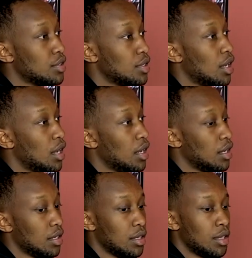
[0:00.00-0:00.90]
because
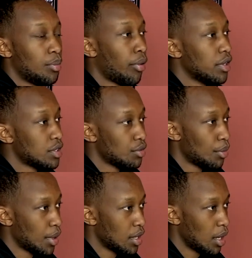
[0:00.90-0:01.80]
the points
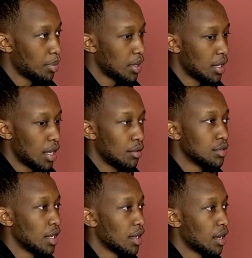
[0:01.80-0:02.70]
they were bringing up in it, and
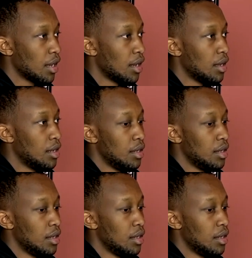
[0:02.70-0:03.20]
it was like